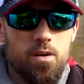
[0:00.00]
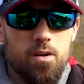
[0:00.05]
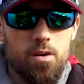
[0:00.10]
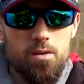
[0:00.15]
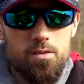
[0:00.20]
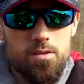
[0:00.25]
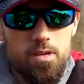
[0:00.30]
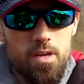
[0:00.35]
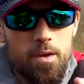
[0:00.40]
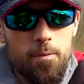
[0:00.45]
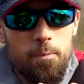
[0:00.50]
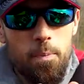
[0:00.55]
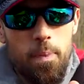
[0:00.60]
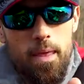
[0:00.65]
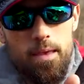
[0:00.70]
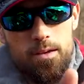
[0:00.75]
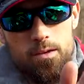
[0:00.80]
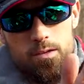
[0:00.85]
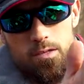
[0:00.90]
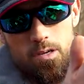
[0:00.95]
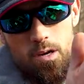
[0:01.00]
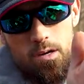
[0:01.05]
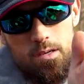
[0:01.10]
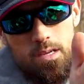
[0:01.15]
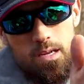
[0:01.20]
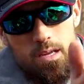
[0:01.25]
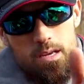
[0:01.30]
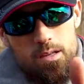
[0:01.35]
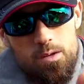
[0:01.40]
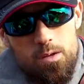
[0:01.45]
turns and you start
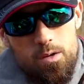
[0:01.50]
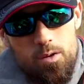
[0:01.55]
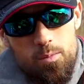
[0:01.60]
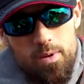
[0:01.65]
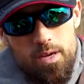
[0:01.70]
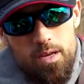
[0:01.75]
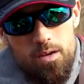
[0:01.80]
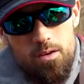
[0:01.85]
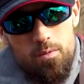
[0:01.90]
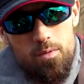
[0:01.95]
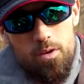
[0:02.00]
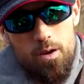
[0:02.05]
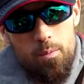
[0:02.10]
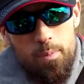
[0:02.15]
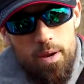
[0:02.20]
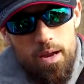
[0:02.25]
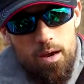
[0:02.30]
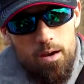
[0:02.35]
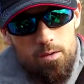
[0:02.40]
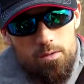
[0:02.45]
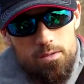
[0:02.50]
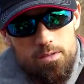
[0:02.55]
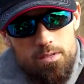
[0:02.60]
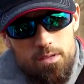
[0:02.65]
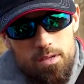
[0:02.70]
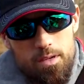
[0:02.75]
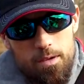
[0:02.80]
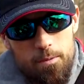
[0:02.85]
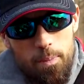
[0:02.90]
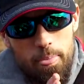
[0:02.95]
to get a little bit of a
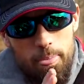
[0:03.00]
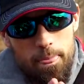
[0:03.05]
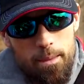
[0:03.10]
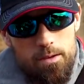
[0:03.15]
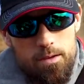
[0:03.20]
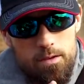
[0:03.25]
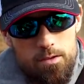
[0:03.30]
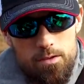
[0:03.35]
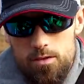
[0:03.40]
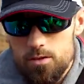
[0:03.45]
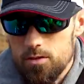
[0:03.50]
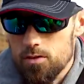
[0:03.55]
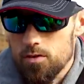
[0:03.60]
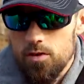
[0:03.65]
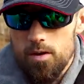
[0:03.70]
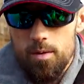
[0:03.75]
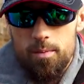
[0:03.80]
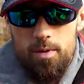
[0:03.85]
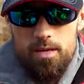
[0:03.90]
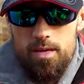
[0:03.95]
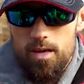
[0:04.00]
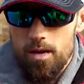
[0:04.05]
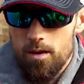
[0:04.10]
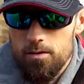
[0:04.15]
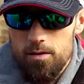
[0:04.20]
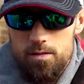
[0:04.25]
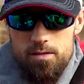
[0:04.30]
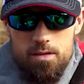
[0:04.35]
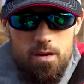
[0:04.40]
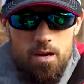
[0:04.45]
bounce, just trim it
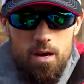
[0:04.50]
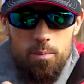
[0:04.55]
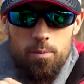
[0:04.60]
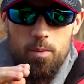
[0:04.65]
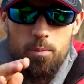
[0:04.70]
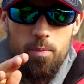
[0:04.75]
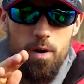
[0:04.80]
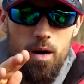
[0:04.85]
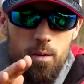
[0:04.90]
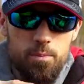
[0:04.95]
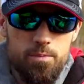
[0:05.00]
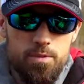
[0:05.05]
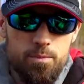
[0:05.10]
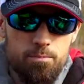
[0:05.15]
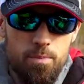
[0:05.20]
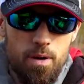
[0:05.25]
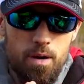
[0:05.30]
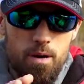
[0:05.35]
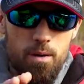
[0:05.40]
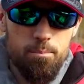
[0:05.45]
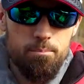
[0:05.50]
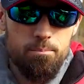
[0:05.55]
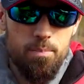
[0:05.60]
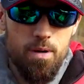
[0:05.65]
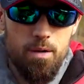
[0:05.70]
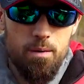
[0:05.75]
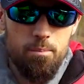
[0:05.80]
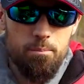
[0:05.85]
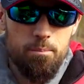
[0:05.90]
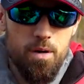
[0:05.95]
down just a couple bumps, bump,
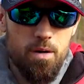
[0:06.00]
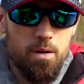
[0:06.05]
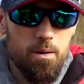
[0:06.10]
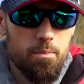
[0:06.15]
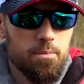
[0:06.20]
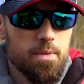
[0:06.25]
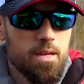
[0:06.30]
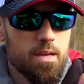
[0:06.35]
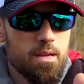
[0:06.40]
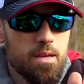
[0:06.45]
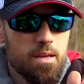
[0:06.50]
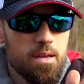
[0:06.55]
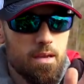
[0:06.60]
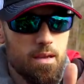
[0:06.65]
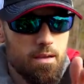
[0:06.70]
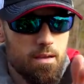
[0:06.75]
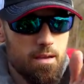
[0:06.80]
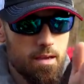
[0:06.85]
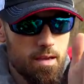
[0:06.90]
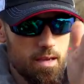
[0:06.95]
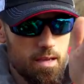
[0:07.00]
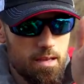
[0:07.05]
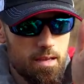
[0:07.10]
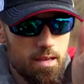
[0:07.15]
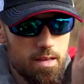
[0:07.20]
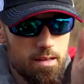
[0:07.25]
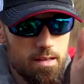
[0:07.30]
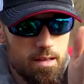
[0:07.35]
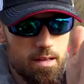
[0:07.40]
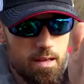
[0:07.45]
bump, bump,
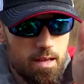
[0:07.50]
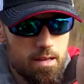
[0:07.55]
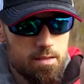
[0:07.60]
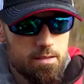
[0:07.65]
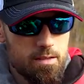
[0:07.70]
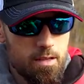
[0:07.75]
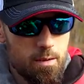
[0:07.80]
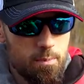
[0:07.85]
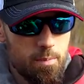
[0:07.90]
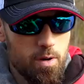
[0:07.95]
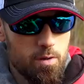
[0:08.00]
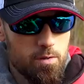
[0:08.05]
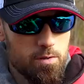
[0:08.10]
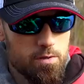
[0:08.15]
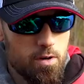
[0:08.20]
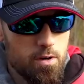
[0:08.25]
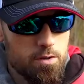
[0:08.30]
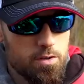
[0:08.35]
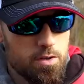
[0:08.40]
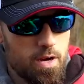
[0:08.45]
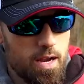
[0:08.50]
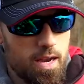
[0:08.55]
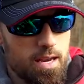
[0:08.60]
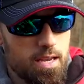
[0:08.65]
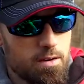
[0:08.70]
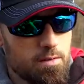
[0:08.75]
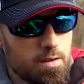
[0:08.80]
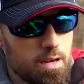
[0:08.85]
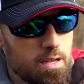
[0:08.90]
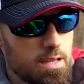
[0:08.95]
and then that boat will start
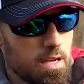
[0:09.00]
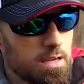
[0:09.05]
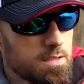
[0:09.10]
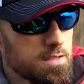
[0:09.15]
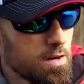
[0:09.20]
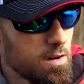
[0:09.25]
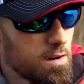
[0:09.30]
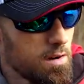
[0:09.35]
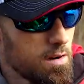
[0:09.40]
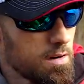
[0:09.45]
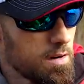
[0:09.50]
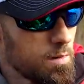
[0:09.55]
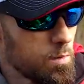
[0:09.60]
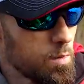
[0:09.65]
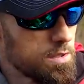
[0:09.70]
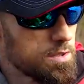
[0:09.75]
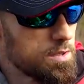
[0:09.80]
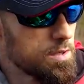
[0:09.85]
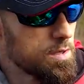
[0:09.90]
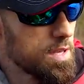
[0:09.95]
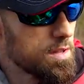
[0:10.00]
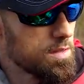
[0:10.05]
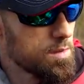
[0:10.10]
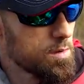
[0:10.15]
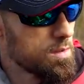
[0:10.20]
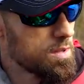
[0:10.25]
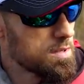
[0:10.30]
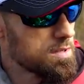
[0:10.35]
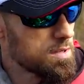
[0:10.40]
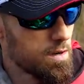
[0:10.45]
tracking around that turn, and once you get
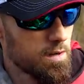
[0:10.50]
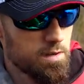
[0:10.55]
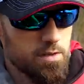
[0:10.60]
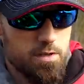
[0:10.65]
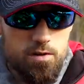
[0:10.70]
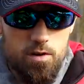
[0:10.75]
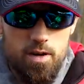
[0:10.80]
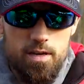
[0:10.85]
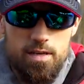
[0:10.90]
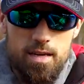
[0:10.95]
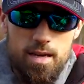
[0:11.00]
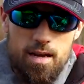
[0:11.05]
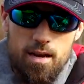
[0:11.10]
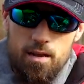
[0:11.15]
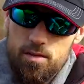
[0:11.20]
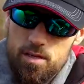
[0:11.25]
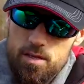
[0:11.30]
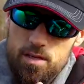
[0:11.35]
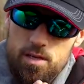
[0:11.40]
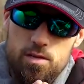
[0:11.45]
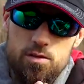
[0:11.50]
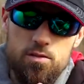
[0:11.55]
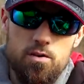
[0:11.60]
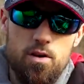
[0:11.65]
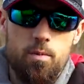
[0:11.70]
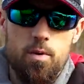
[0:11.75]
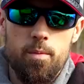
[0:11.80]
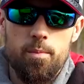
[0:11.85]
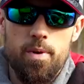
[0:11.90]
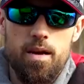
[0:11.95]
through the turn, straighten it out, then you can
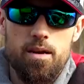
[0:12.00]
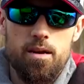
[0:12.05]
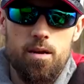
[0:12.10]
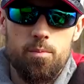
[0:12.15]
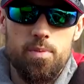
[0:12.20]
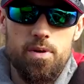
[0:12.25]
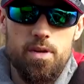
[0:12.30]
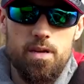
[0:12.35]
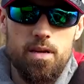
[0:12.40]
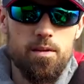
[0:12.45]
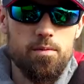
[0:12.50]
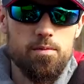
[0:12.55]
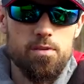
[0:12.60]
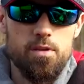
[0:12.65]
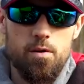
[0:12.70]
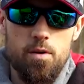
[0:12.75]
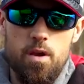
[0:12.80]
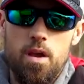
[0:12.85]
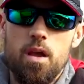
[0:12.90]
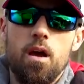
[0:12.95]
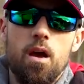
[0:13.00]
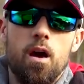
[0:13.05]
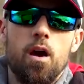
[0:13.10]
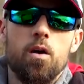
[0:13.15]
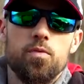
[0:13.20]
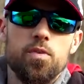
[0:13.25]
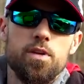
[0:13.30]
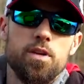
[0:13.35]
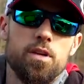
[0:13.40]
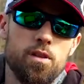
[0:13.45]
trim it back up again. So
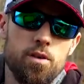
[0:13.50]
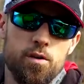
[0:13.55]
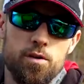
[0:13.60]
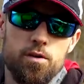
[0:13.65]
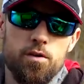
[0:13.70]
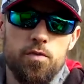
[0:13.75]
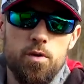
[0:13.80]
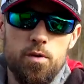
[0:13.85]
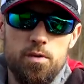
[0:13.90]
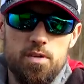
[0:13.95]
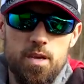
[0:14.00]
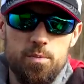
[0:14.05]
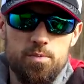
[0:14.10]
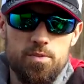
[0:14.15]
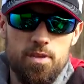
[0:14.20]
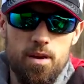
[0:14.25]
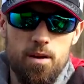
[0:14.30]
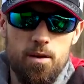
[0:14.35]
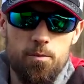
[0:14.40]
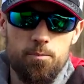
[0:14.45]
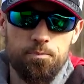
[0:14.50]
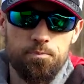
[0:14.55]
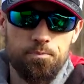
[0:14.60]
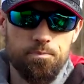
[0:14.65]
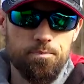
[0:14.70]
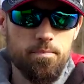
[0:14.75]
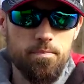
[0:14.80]
hopefully you learned a few tips there